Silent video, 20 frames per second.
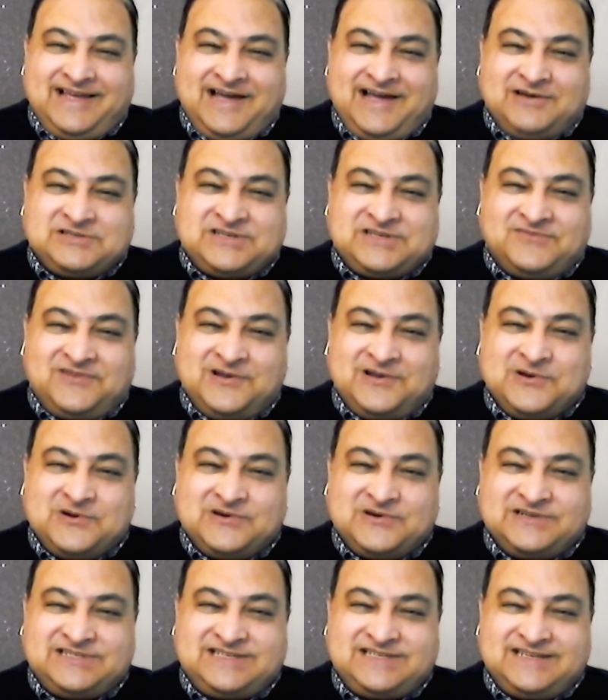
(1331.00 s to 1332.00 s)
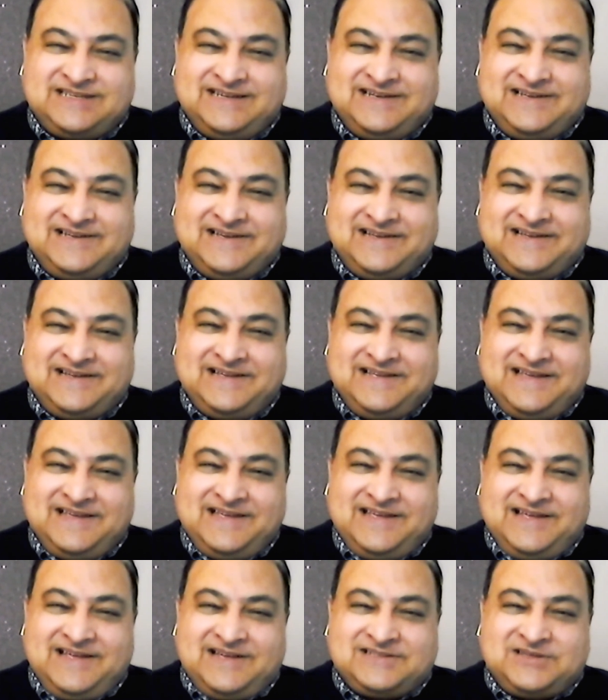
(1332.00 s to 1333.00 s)
House of Lords.
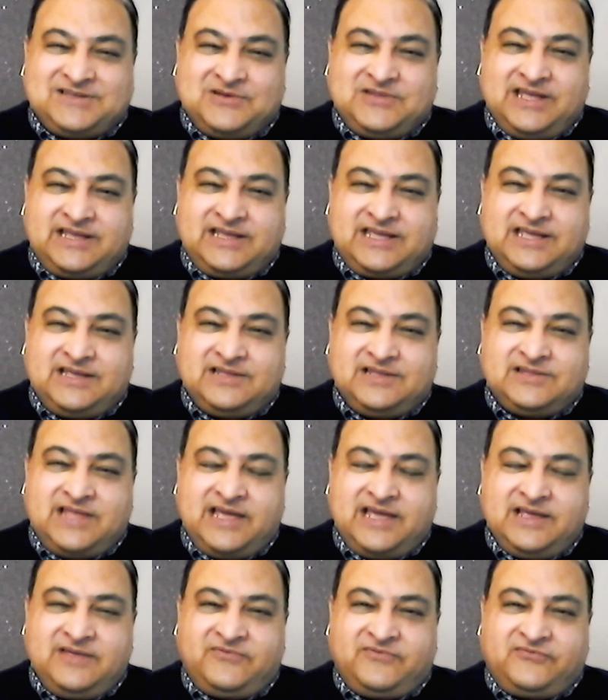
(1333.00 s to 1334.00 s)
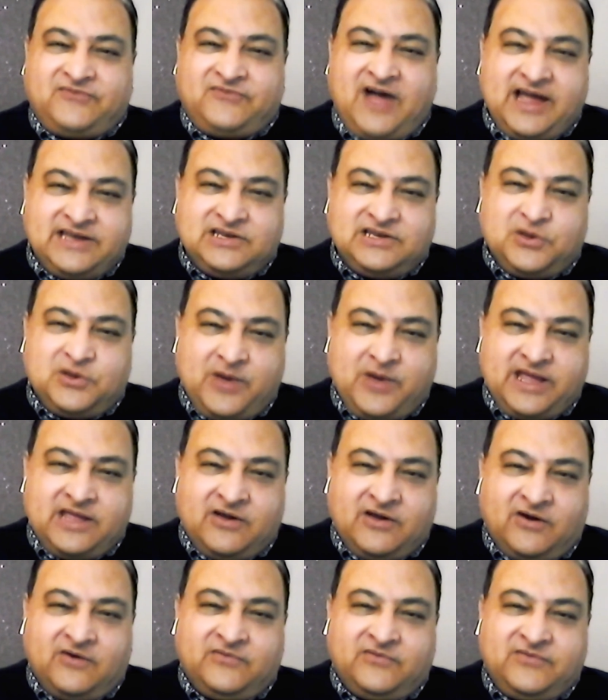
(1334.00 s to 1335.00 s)
So they find a
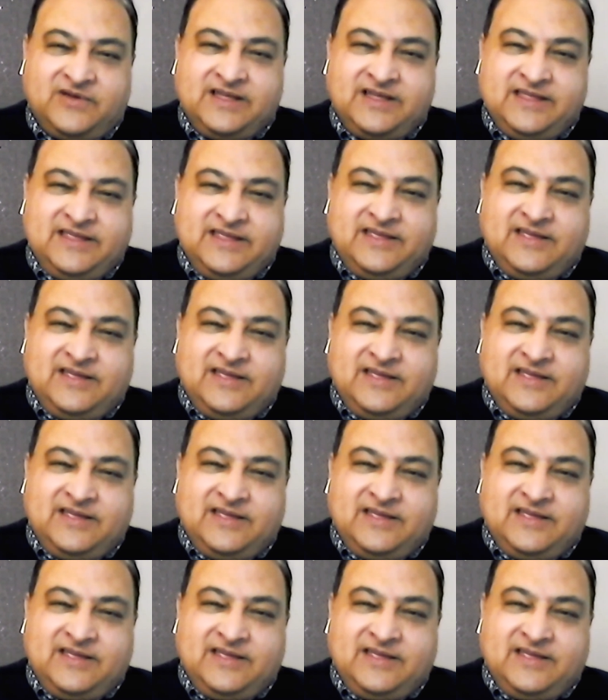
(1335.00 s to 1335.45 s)
way of